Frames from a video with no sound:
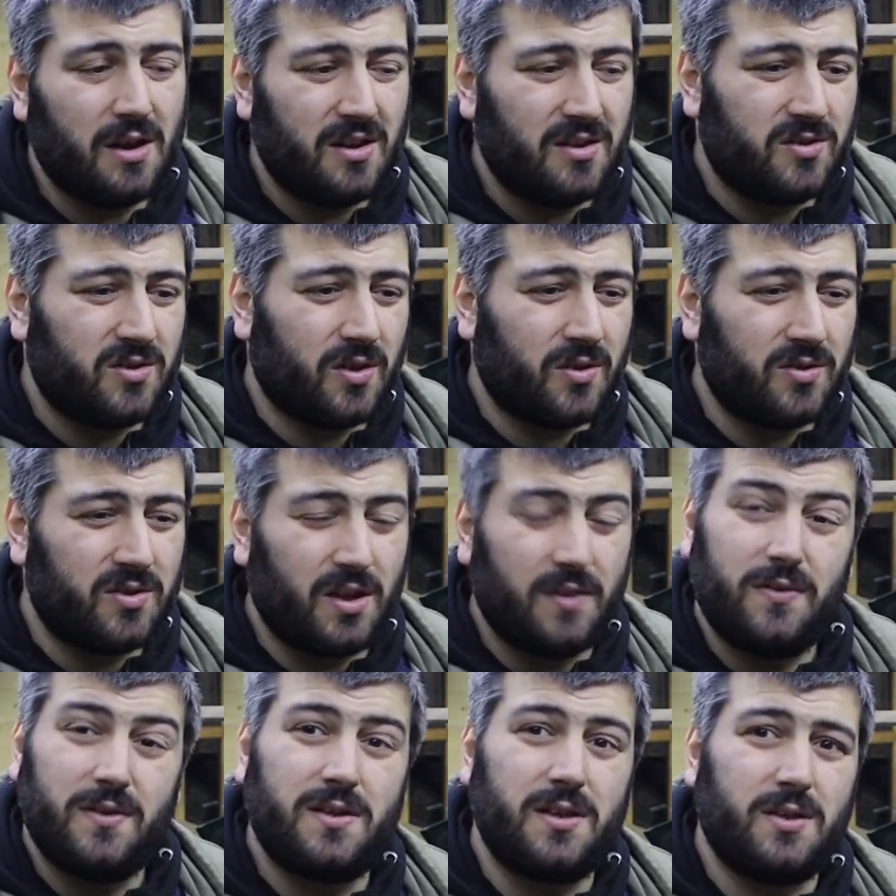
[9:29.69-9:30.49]
So
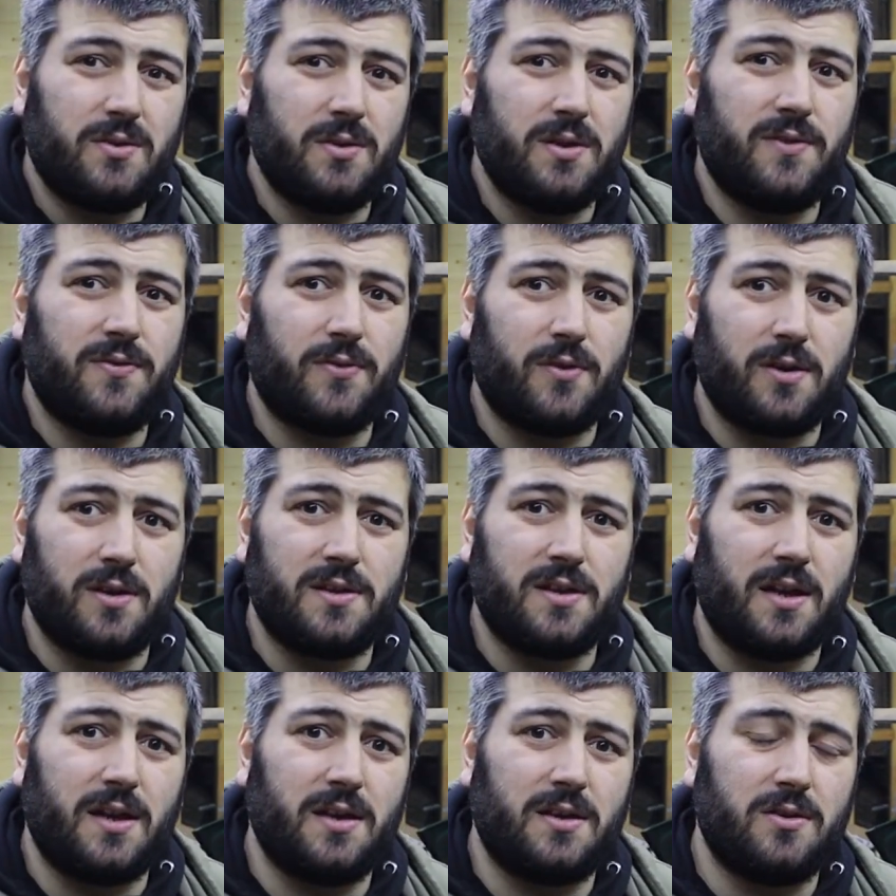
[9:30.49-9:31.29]
70 quid for a
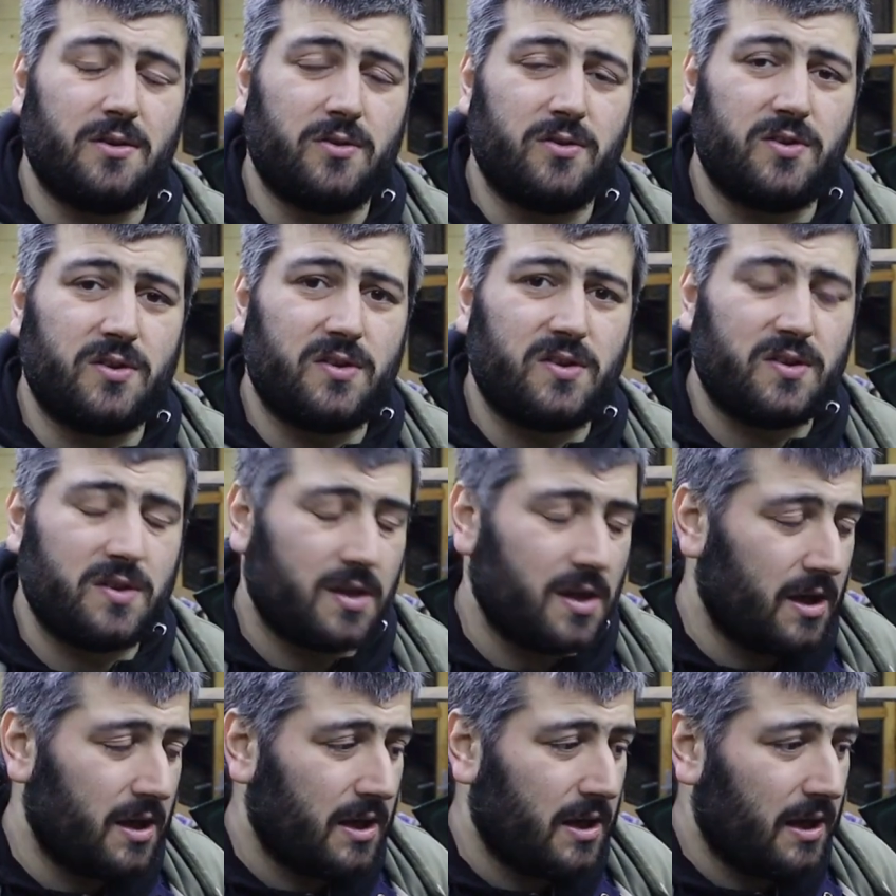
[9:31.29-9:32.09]
diagnosis,
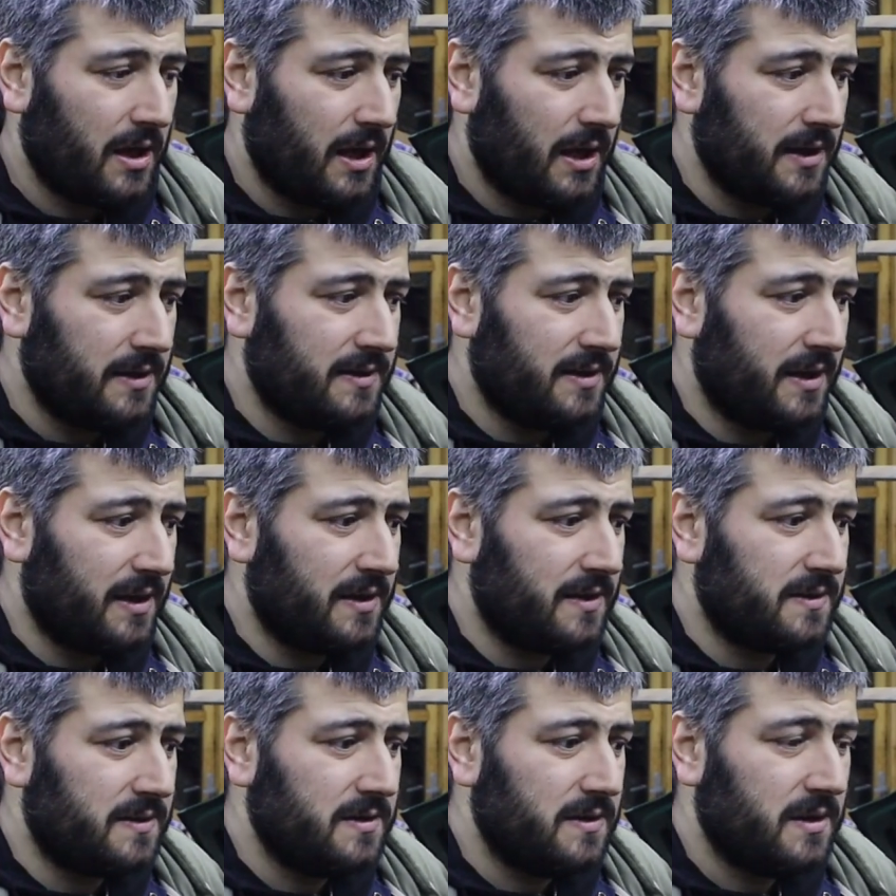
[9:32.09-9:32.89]
and
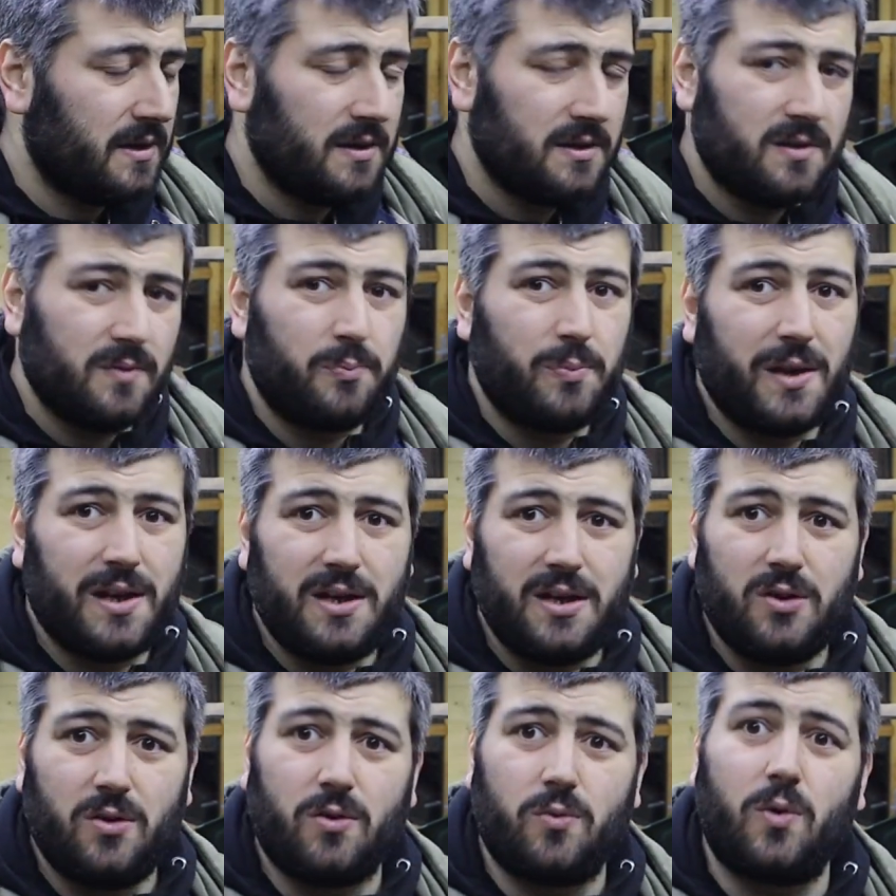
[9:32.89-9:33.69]
then
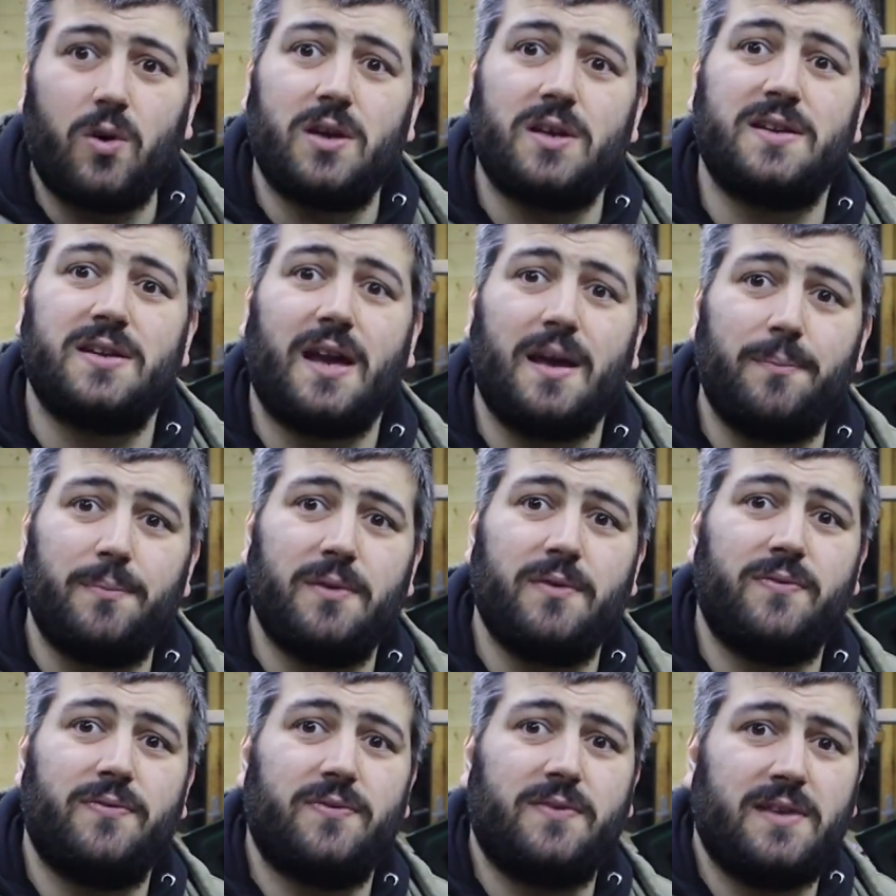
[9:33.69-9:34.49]
depending on what type
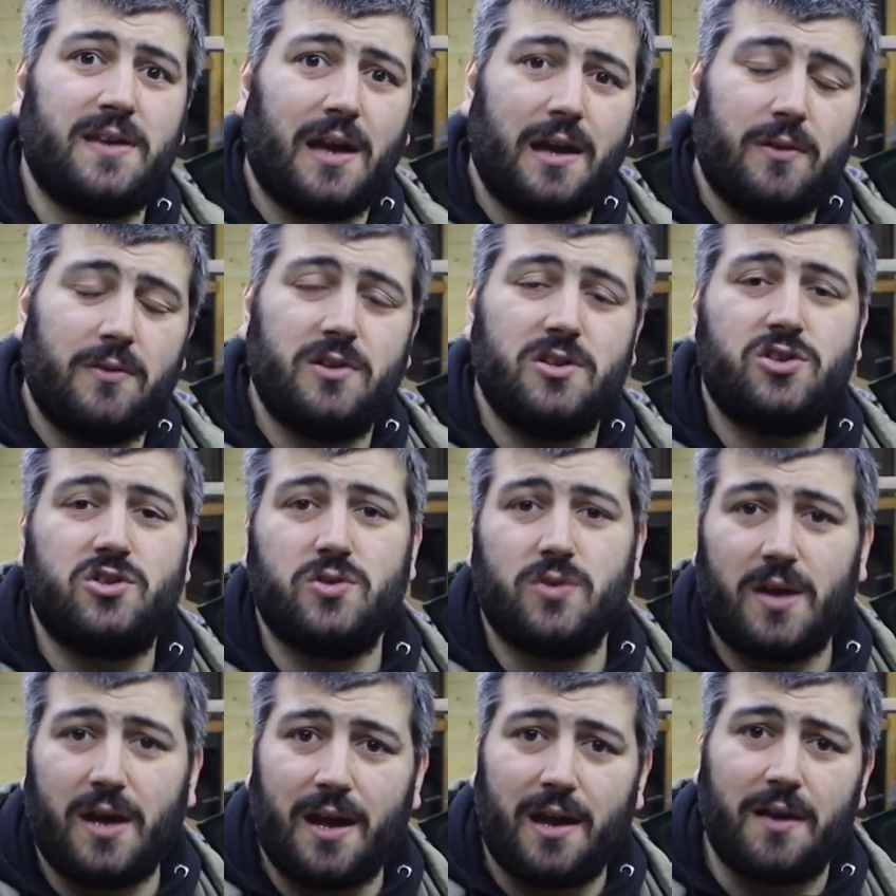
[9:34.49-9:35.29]
of garage
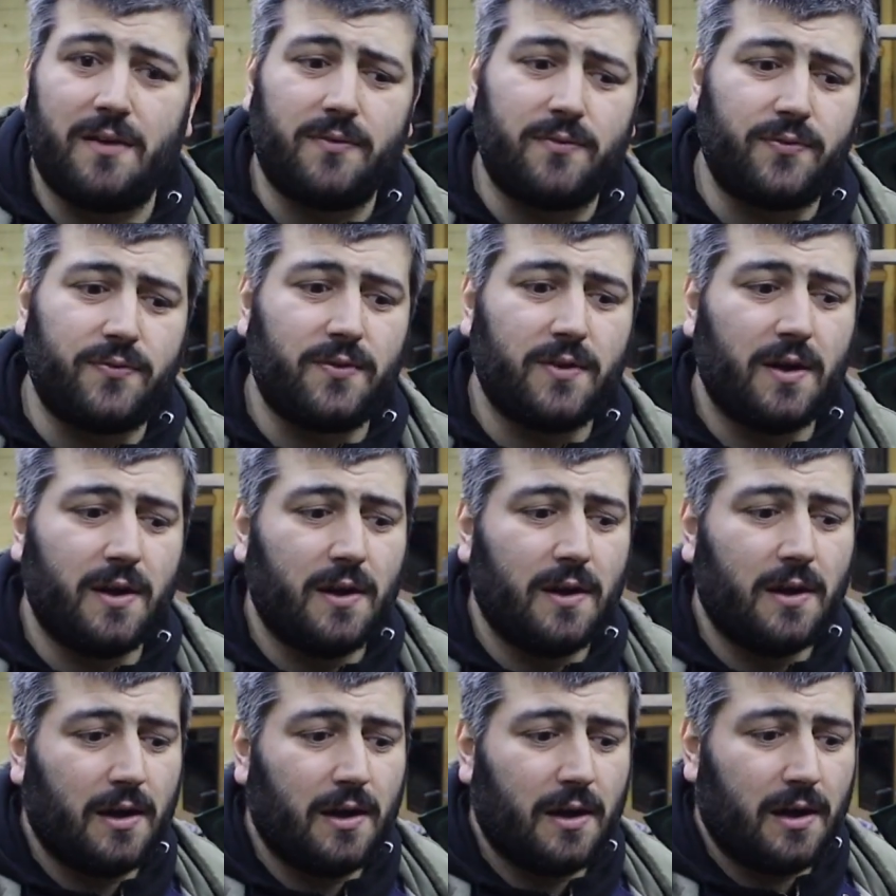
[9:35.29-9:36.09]
you have,
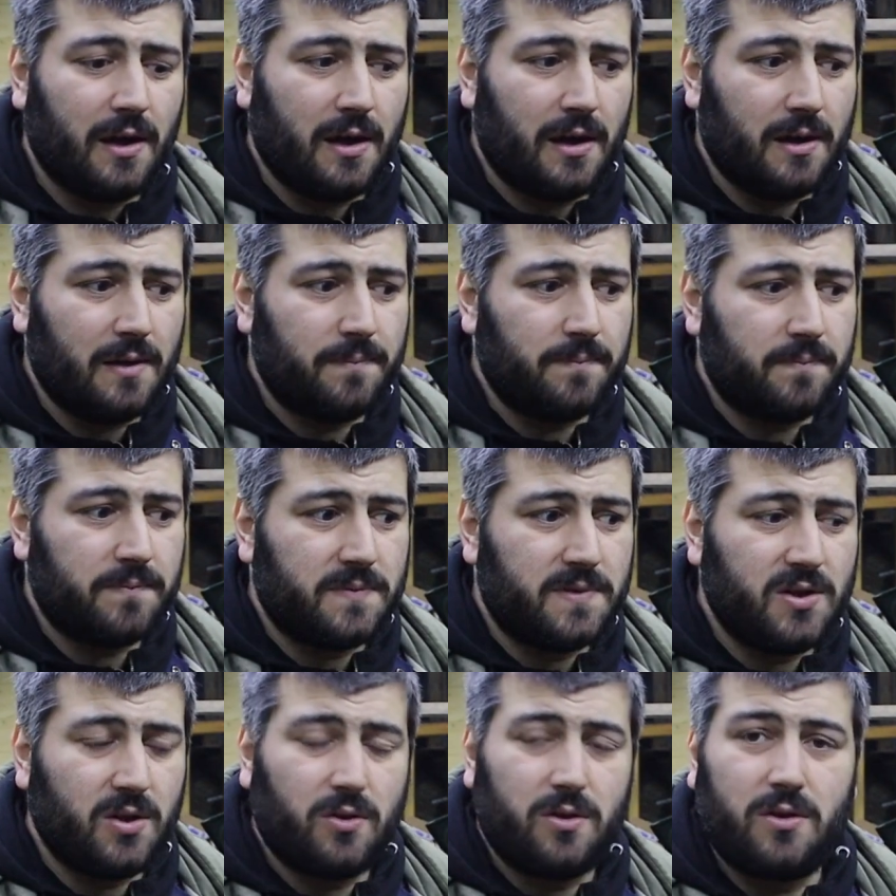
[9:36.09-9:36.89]

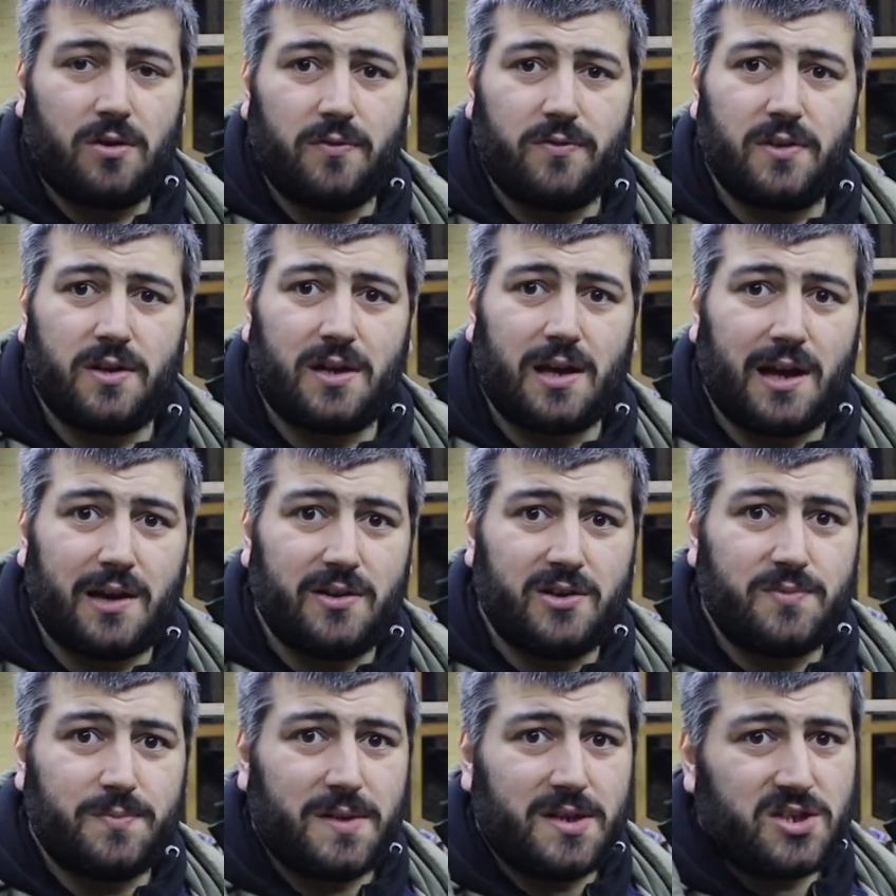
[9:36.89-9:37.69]
the owner of the
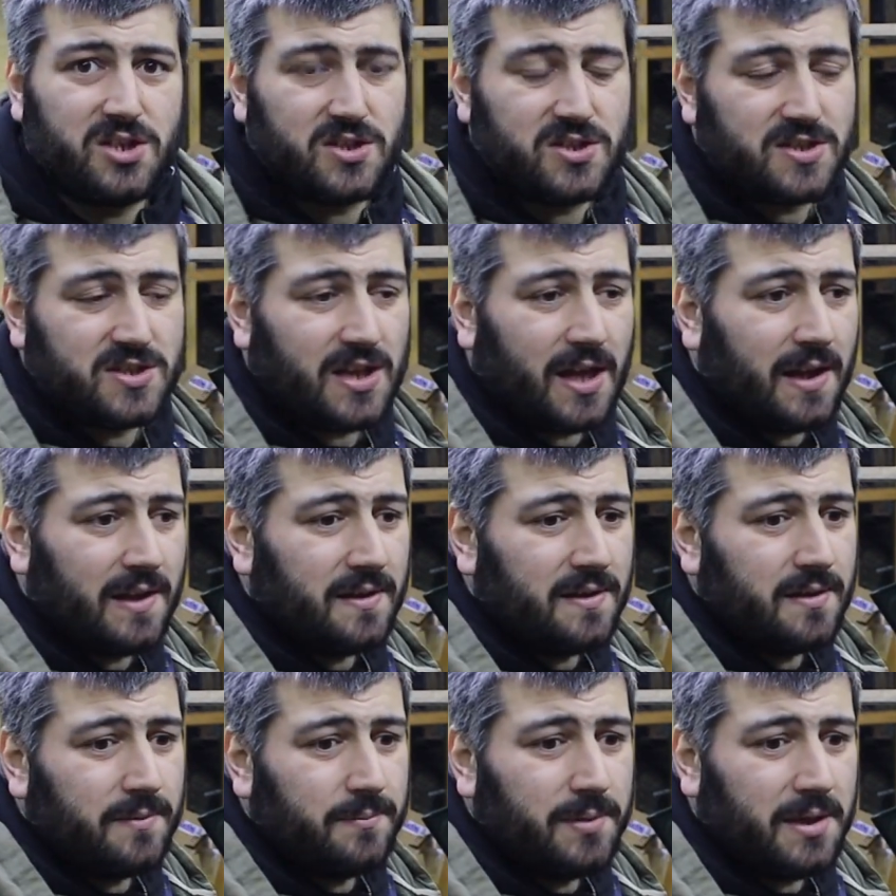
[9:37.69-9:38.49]
garage may just
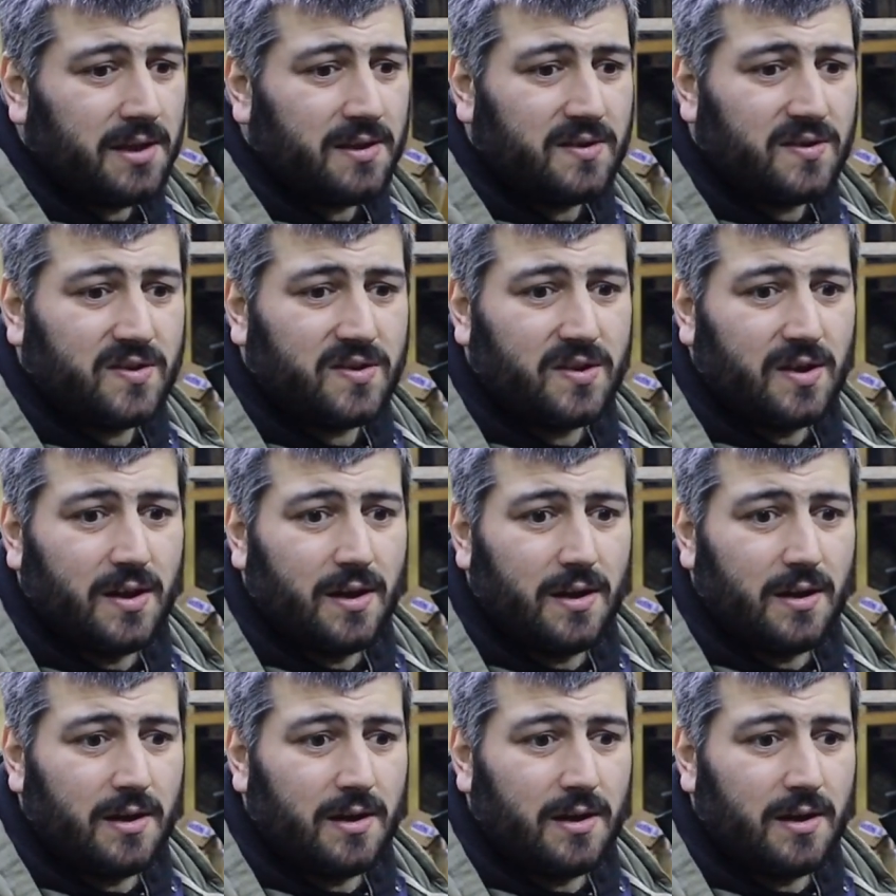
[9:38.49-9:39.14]
sand the bits,